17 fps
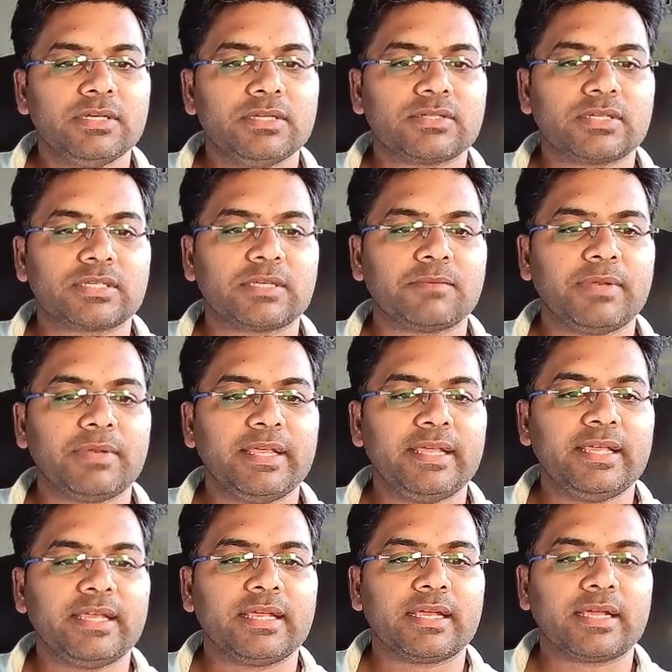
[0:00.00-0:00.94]
So
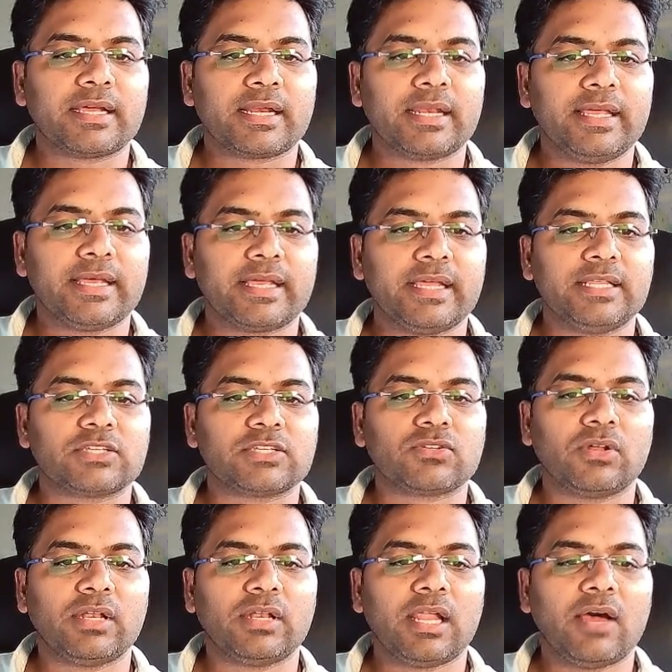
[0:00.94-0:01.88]
simply click
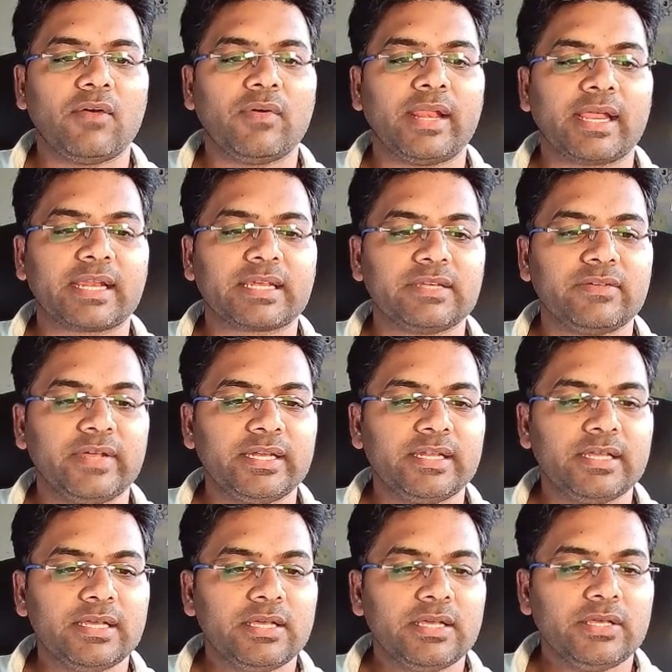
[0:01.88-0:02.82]
install now and
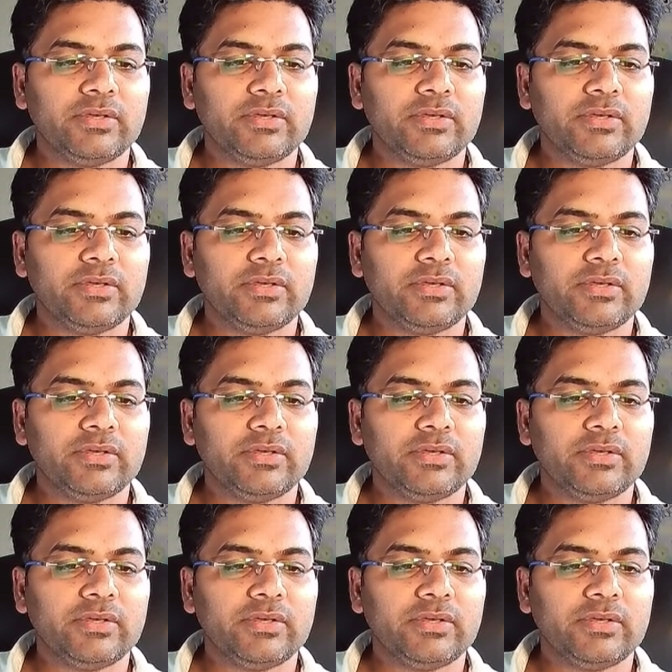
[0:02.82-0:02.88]
activate.